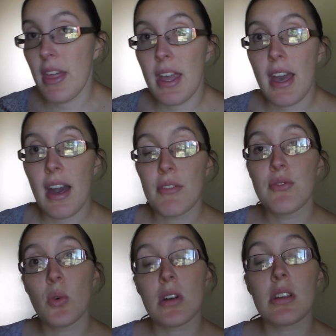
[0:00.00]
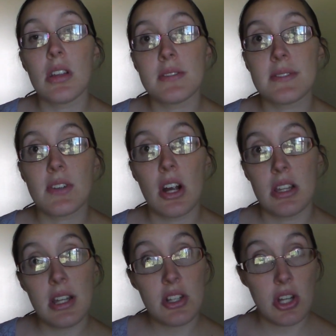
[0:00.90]
They have 4 cloves of
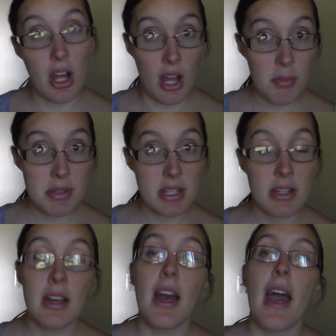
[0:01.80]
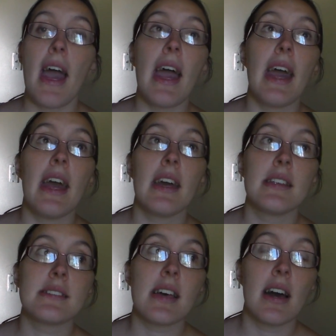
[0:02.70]
garlic chopped,
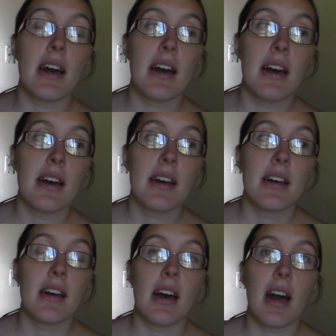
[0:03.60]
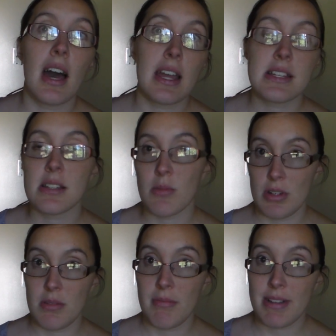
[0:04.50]
and I didn't
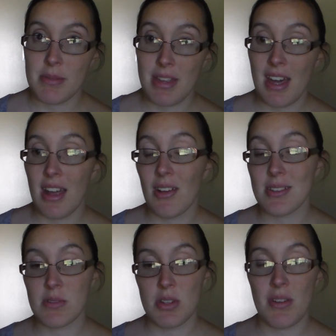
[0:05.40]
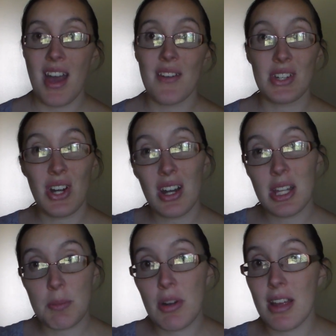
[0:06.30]
want to mess with that. I also don't have a
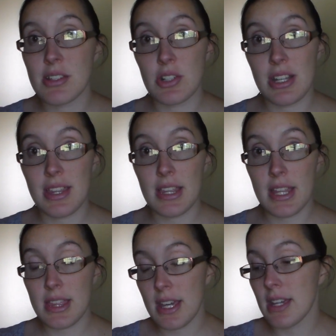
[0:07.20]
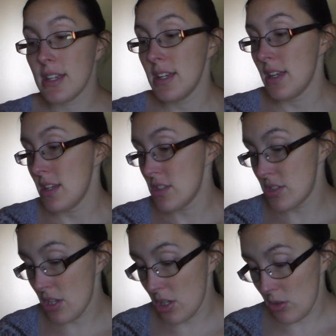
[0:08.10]
garlic press or anything like that.
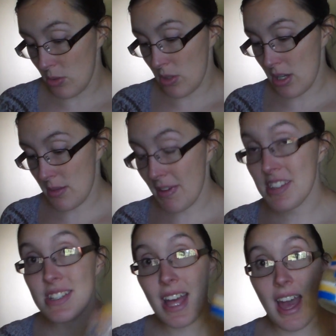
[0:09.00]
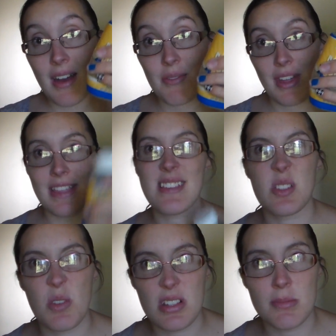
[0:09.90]
So I just have like
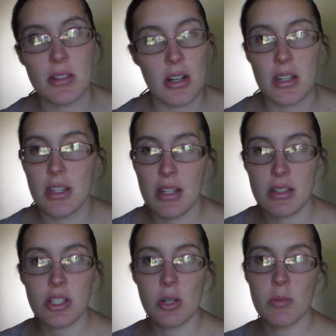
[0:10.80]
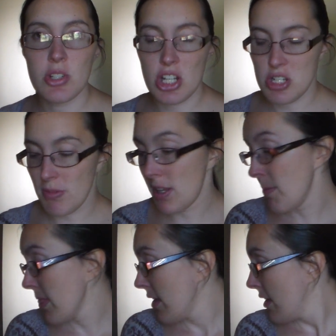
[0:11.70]
the squeezable garlic, don't judge me.